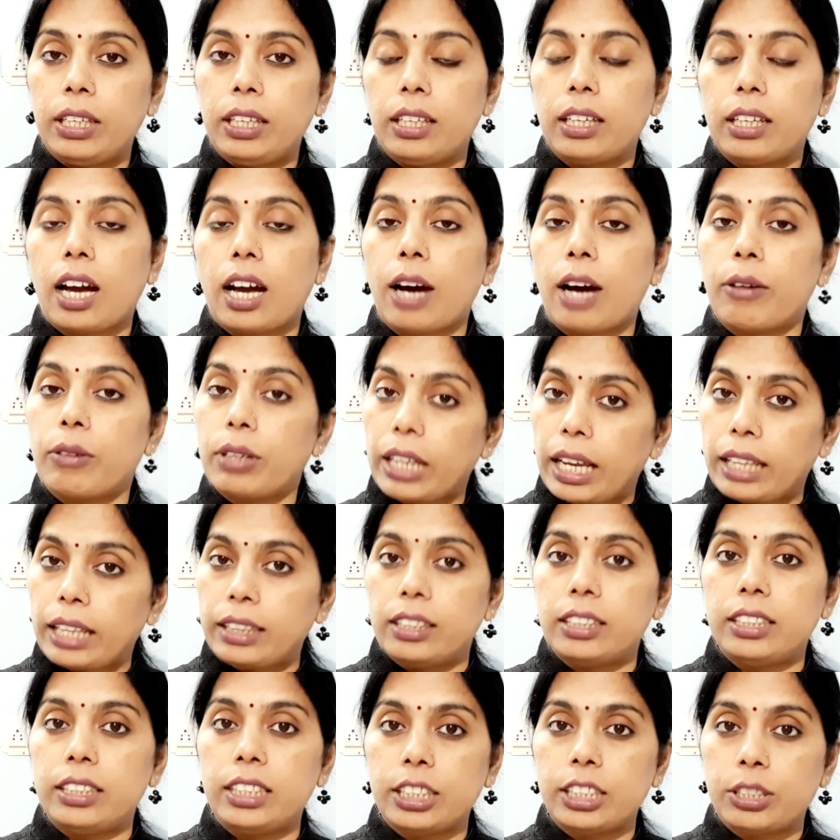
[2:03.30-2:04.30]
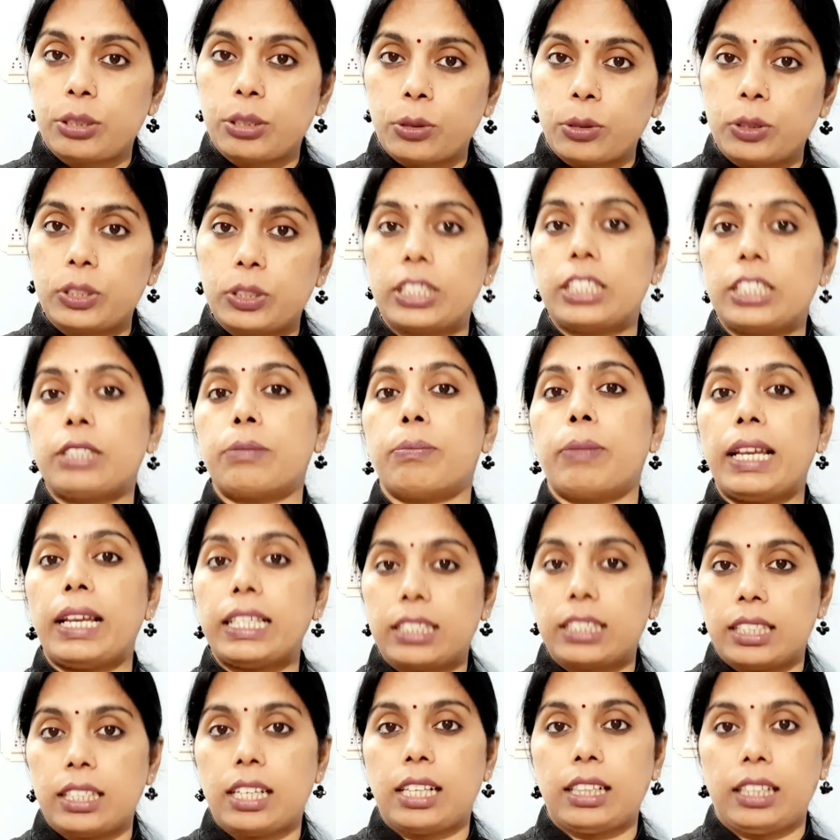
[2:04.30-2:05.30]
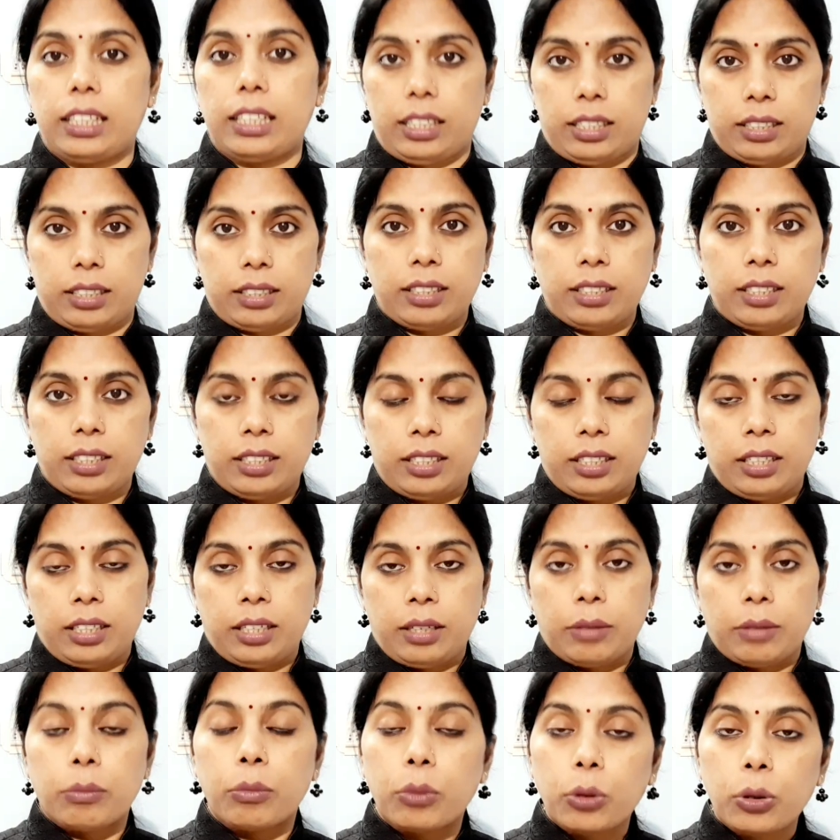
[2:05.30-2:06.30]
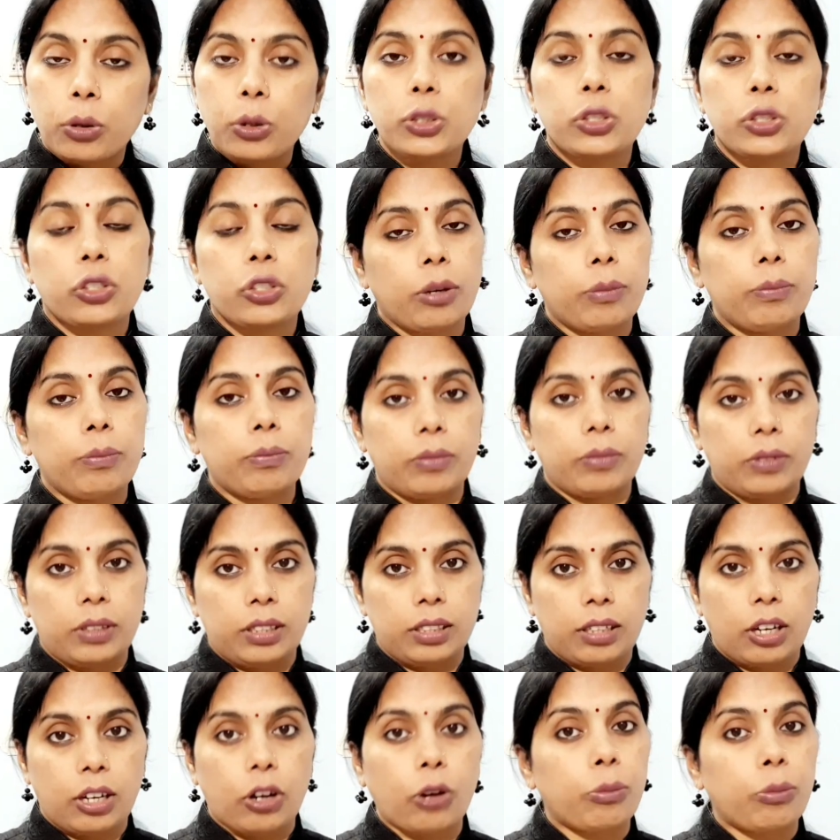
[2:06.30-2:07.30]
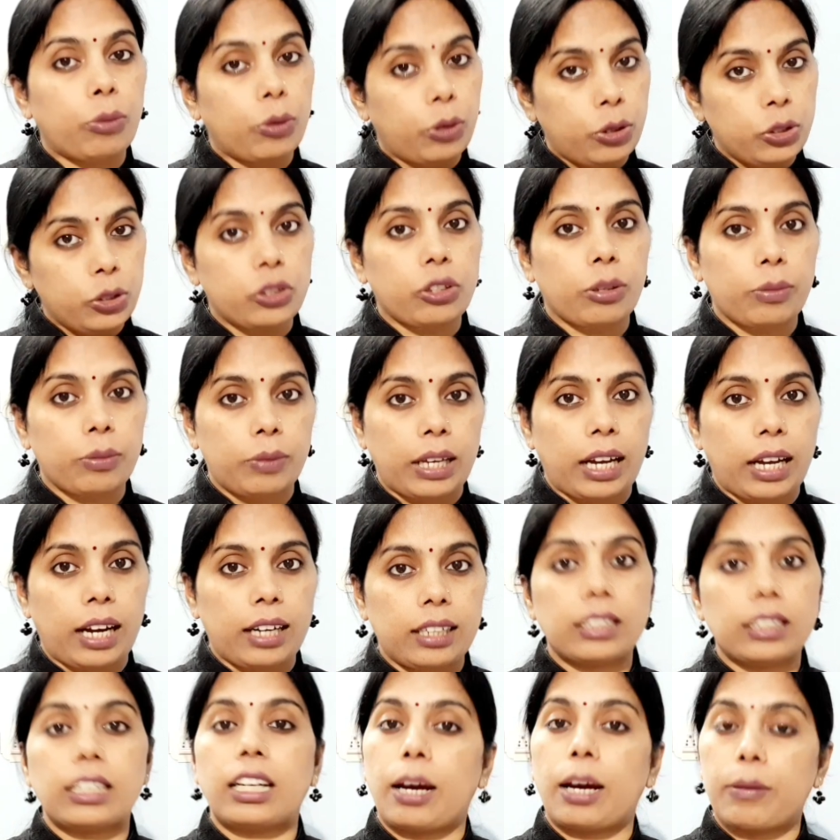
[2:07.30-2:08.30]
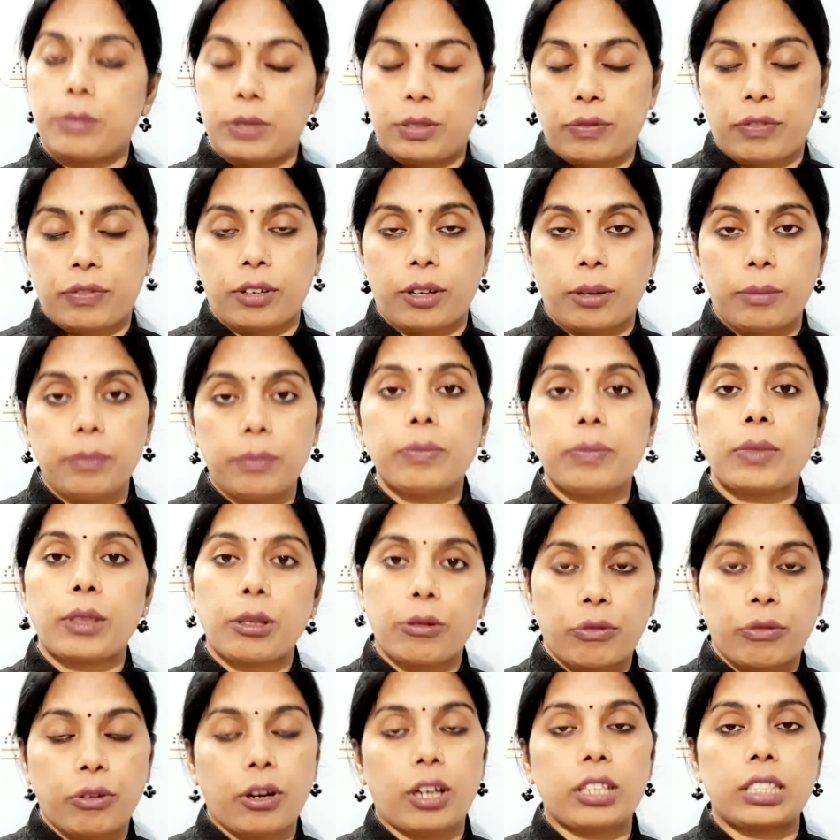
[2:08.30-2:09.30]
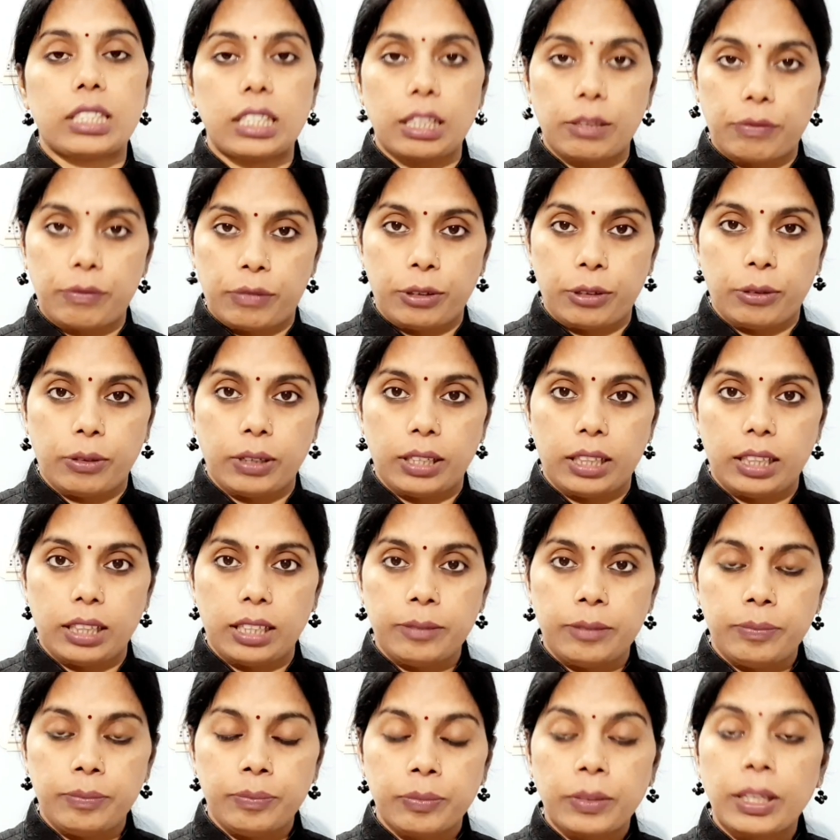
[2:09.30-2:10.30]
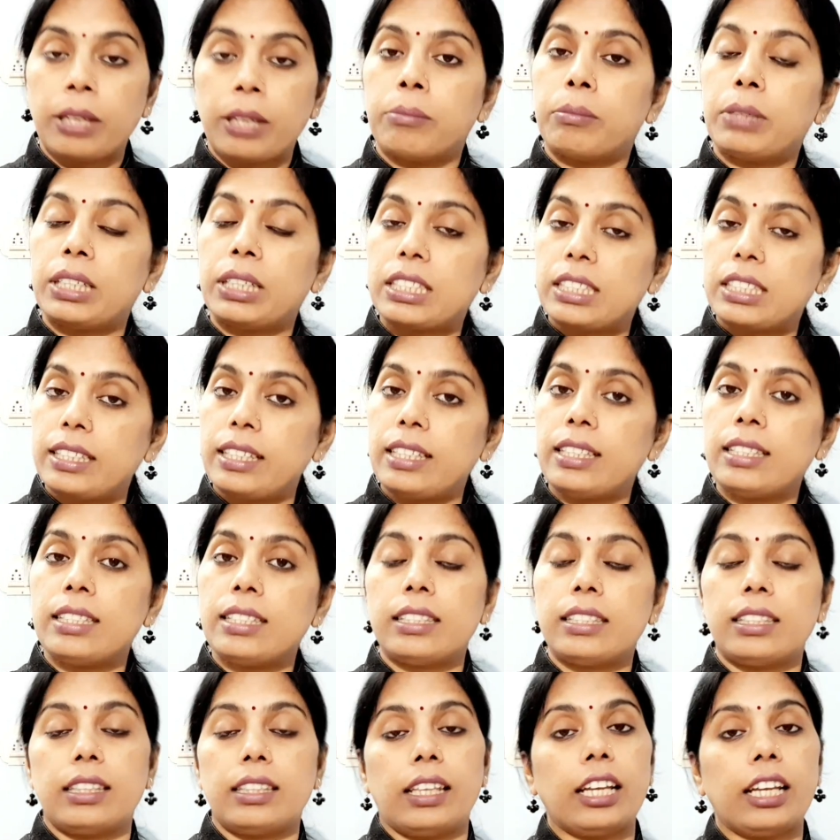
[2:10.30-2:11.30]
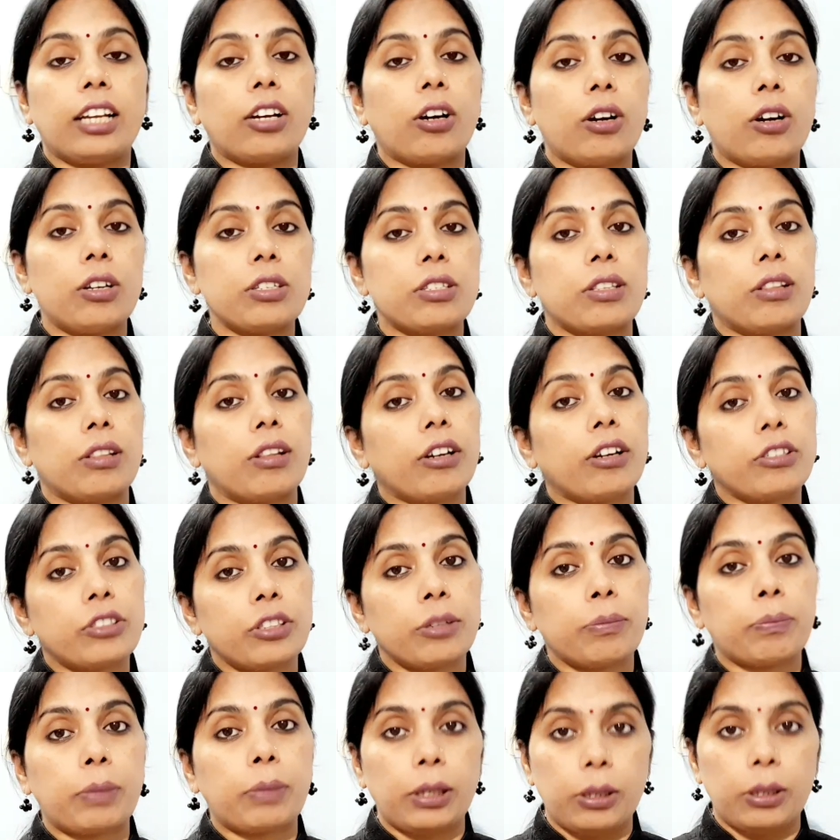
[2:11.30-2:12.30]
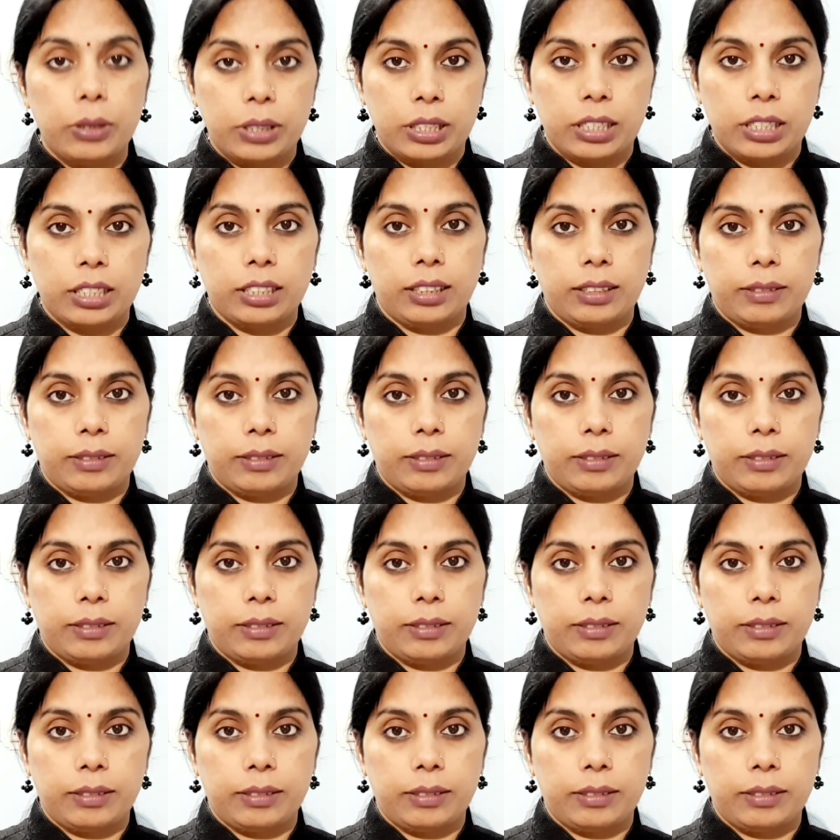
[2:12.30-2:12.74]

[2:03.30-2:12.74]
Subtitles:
our energy sources basically most of that comes from fossil fuel. But since they cause lots of pollution,